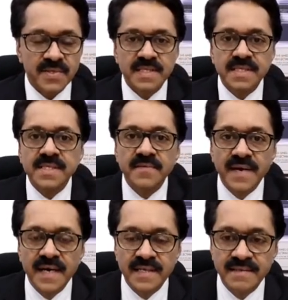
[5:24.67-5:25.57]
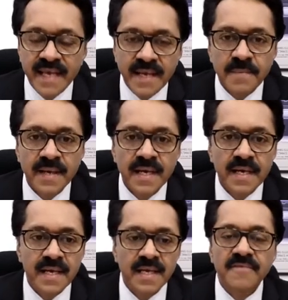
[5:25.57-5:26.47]
So this is our team
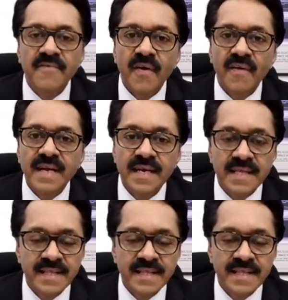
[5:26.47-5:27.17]
involved